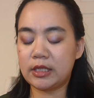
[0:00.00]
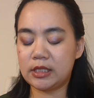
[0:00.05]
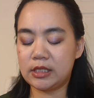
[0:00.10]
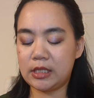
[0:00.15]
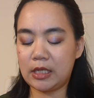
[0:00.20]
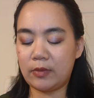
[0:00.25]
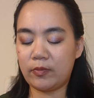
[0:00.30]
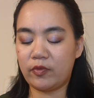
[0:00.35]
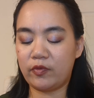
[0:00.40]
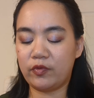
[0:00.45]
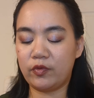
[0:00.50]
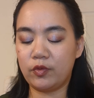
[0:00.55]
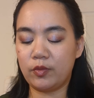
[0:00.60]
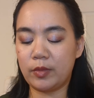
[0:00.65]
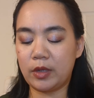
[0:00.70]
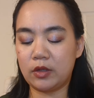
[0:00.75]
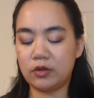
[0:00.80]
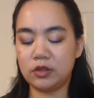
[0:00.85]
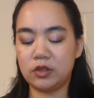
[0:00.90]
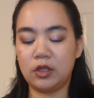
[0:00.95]
same full
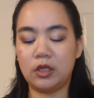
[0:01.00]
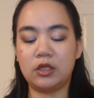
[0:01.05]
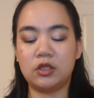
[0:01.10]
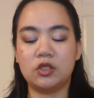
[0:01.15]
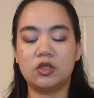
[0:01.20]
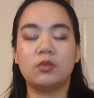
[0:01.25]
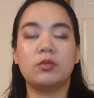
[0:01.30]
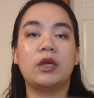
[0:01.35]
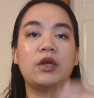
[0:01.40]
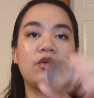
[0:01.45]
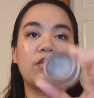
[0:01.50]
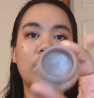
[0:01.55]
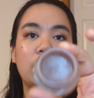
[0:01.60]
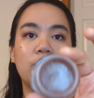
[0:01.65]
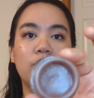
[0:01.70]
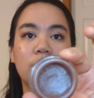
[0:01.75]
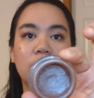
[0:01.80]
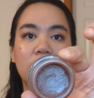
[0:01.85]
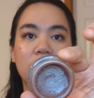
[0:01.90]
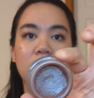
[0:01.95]
melt into my
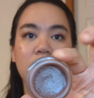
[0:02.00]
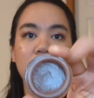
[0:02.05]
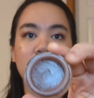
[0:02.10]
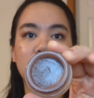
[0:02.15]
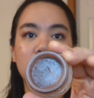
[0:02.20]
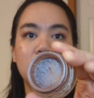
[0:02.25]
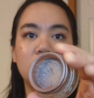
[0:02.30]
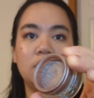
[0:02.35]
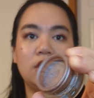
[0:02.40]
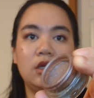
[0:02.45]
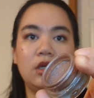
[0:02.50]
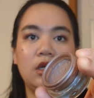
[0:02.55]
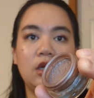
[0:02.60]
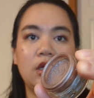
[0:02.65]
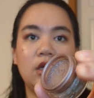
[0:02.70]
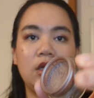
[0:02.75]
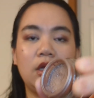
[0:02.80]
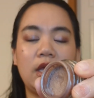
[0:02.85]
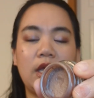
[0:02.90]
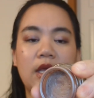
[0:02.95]
groundwork
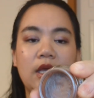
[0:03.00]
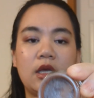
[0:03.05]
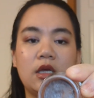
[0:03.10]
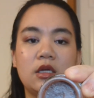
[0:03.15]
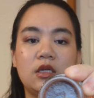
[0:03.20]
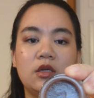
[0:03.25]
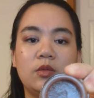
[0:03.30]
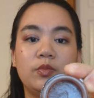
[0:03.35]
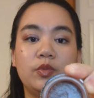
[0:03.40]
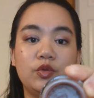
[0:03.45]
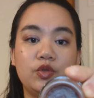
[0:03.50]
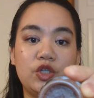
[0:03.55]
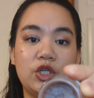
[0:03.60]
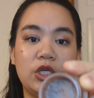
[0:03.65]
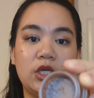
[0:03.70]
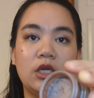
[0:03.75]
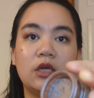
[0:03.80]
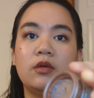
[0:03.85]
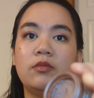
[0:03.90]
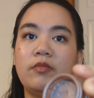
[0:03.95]
and
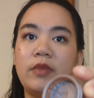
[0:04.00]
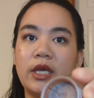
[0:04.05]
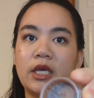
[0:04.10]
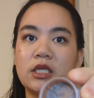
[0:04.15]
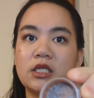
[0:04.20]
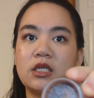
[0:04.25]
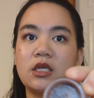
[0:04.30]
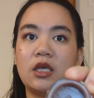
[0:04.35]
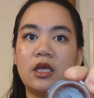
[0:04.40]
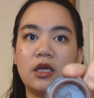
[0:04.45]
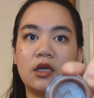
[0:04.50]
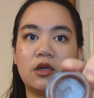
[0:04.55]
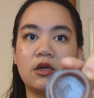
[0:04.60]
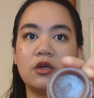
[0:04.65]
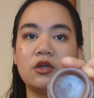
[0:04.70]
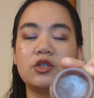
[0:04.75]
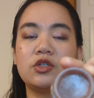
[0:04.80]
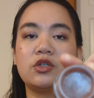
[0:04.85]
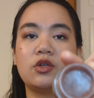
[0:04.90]
bougie mix here.